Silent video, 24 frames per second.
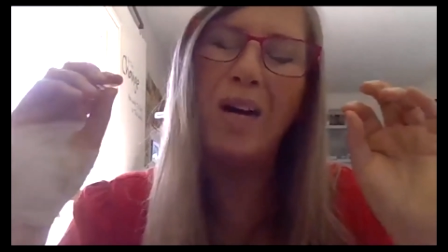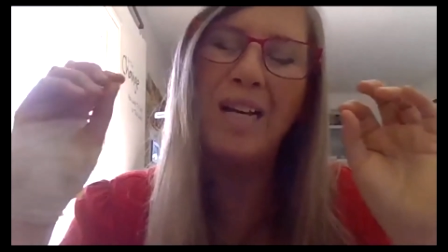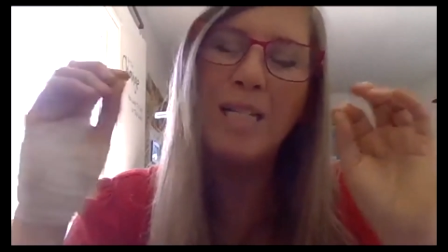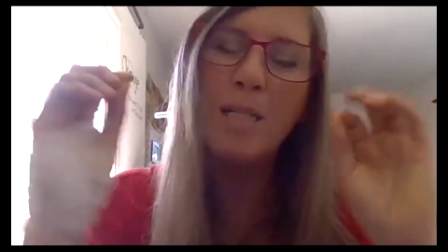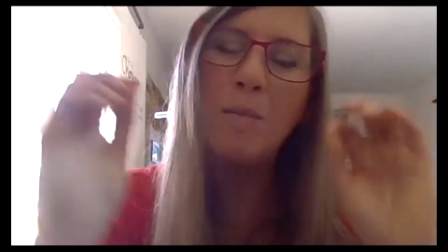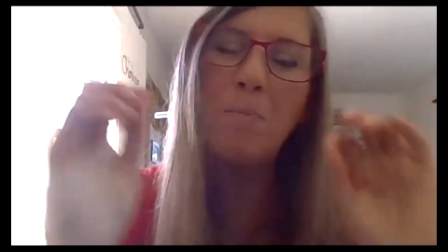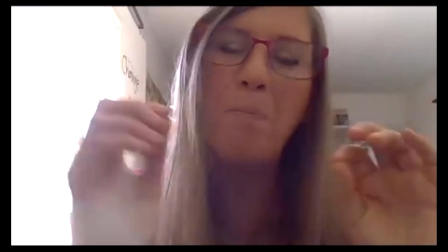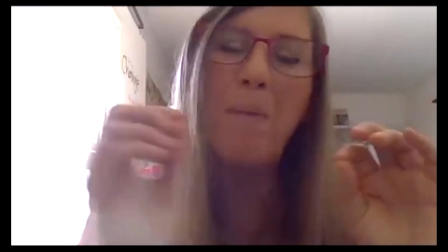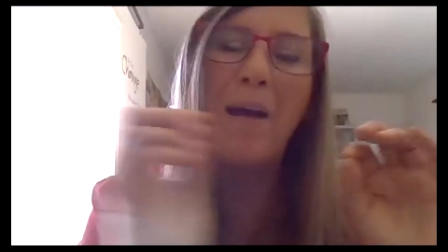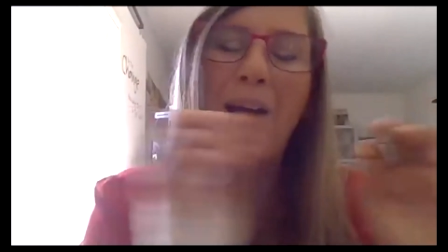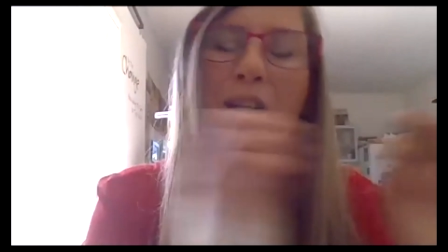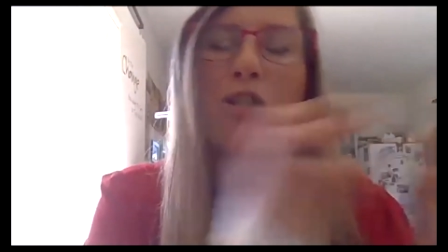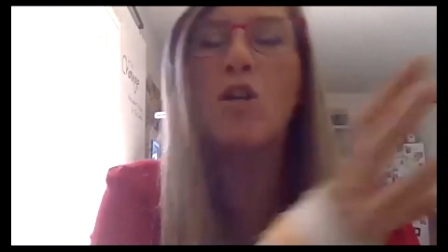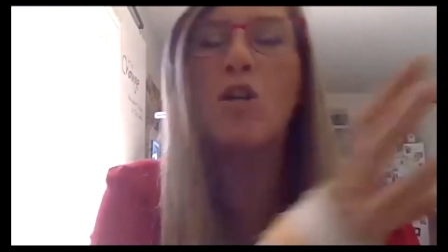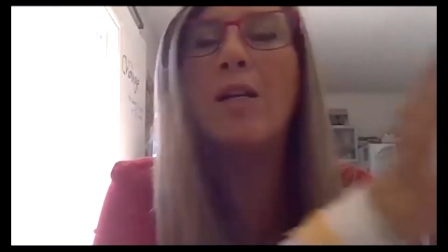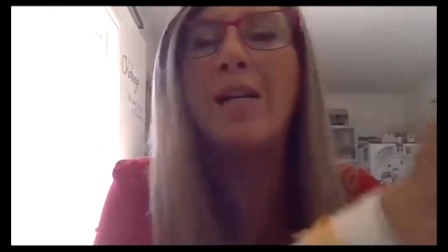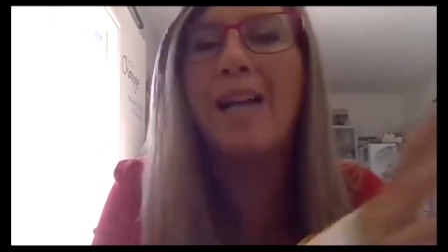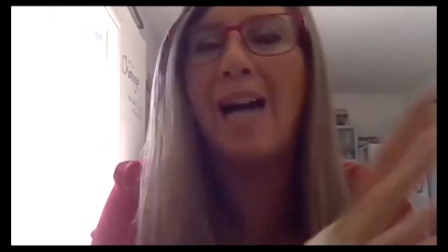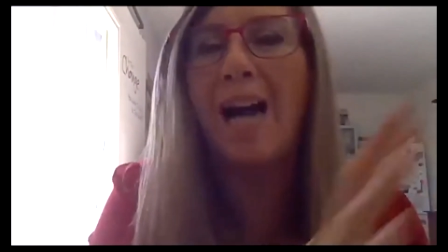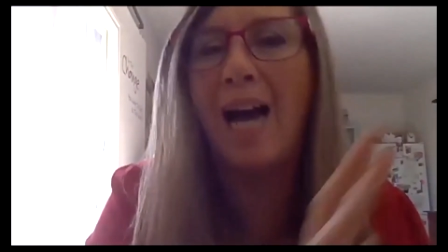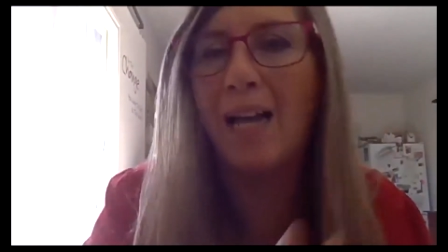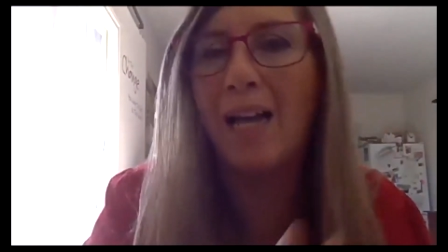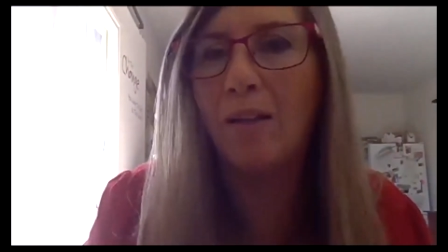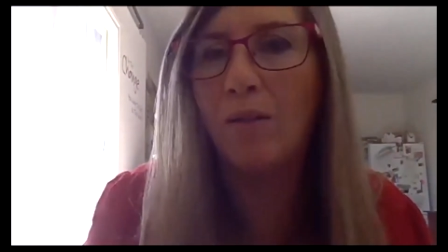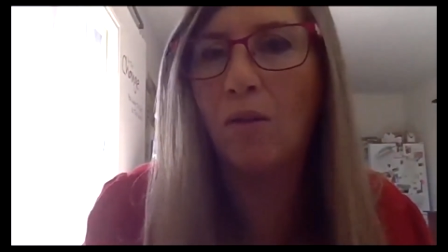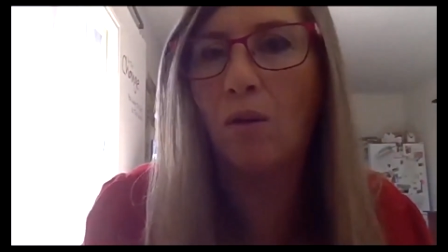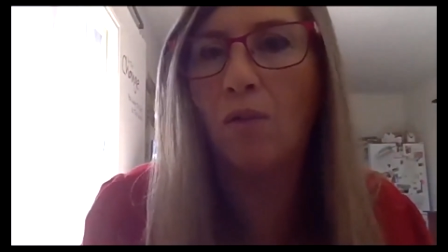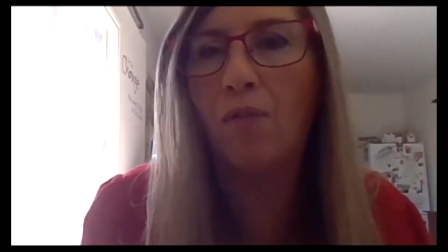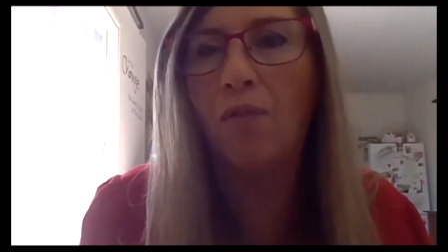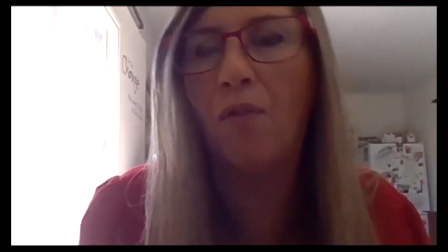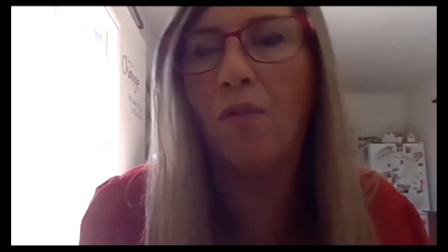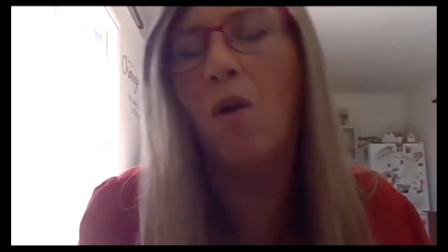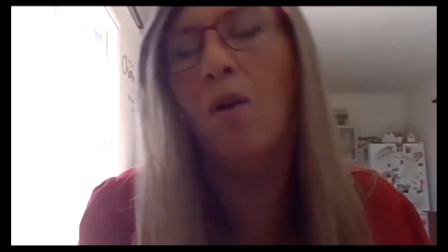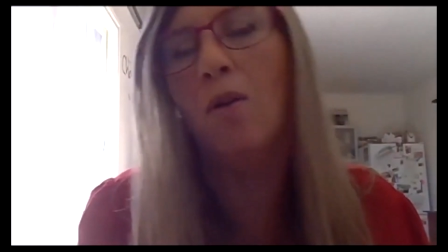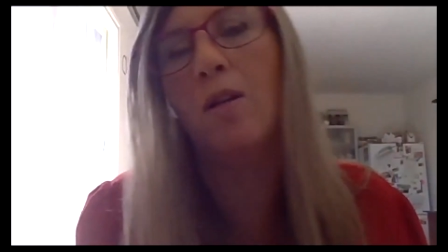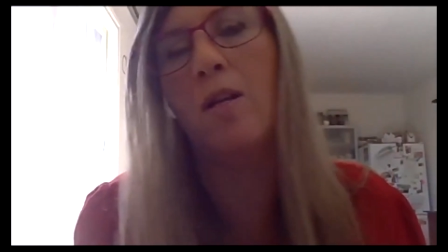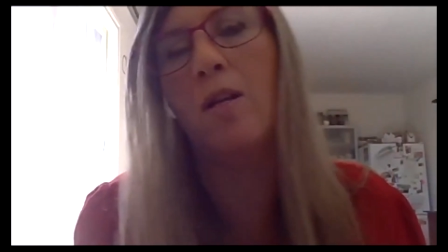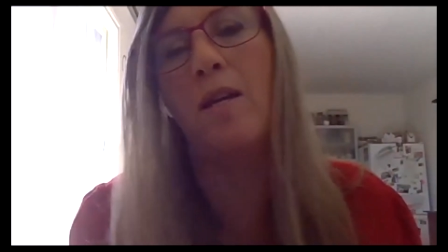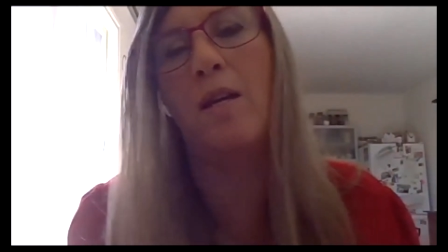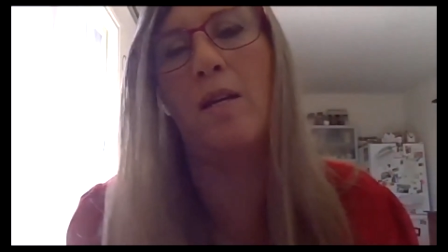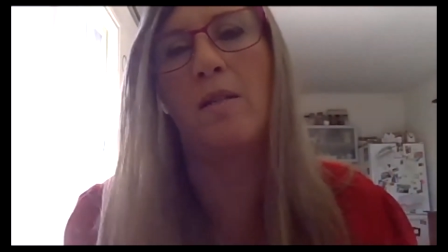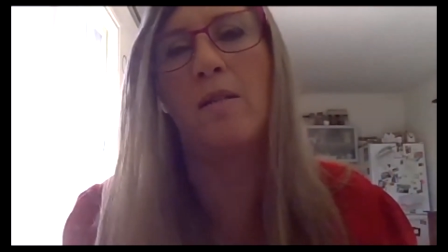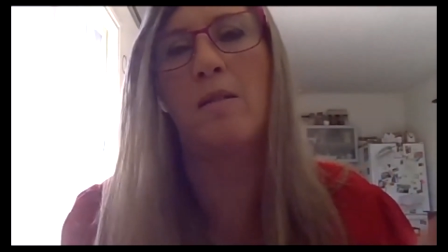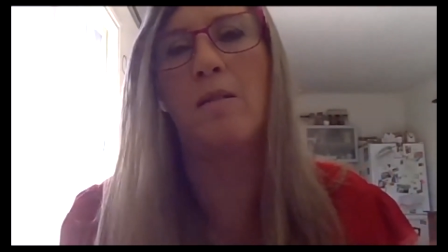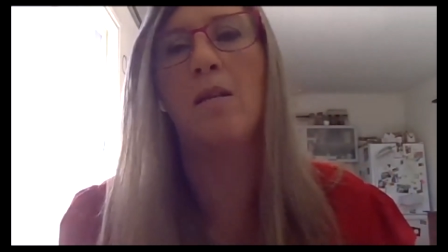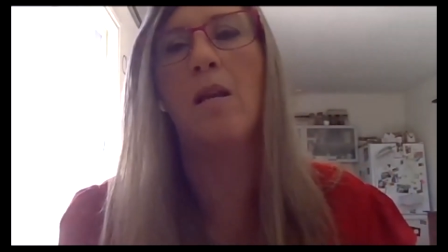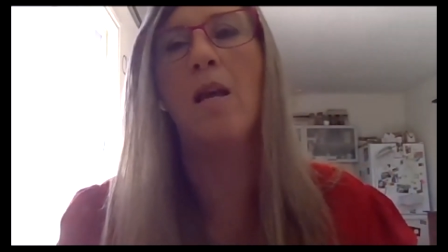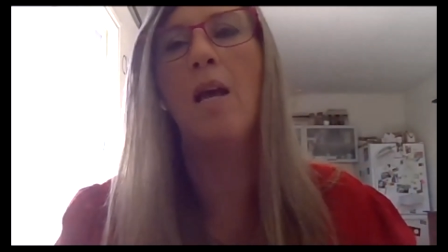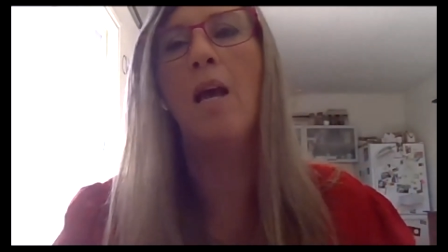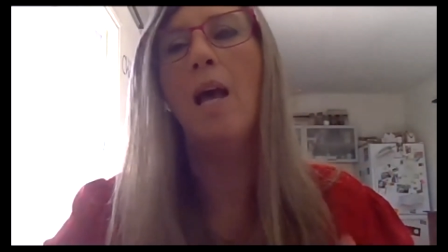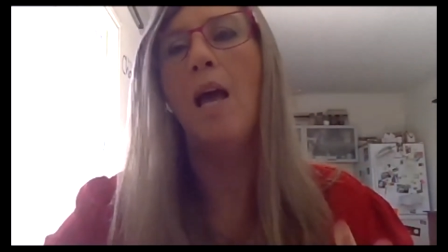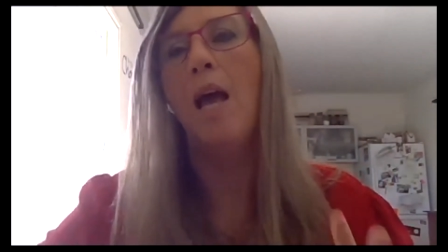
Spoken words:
a special kind of audience.